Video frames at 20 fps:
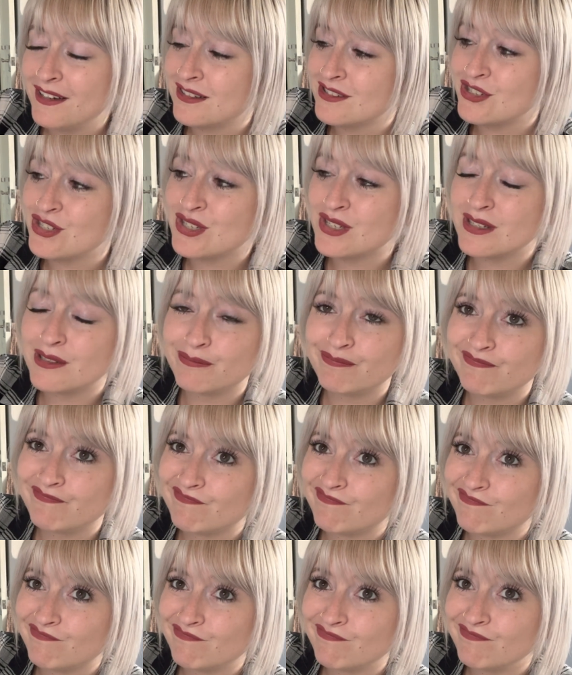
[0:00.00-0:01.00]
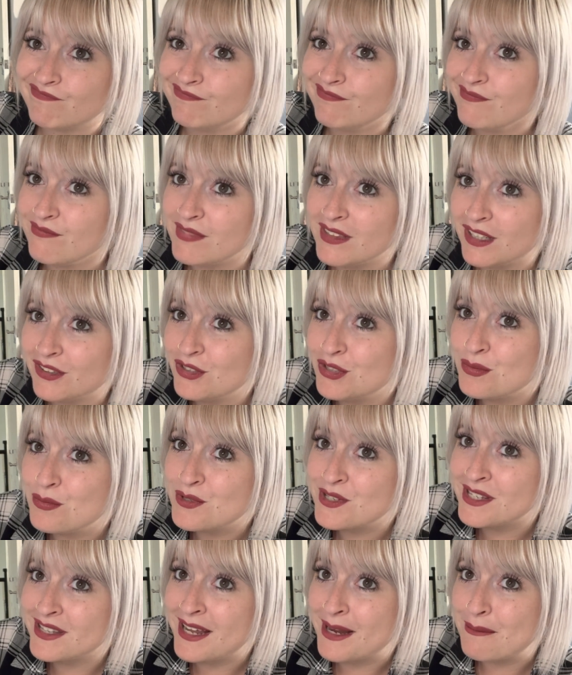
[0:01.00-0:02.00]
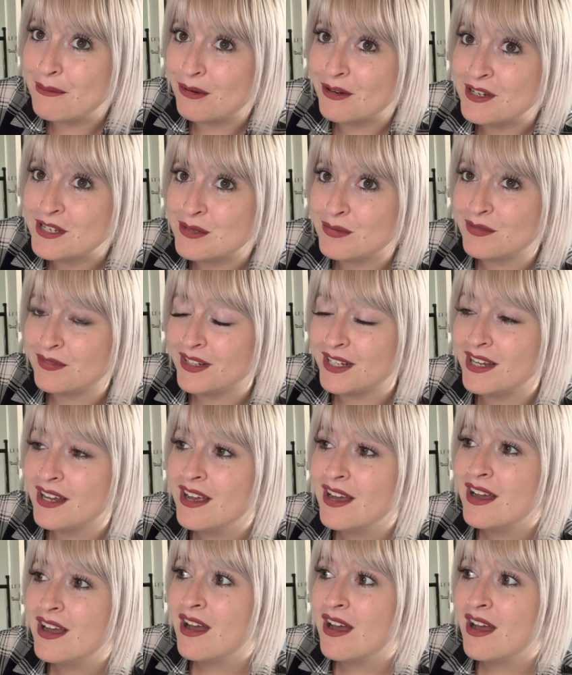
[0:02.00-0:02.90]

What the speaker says: I just wasn't that impressed with it.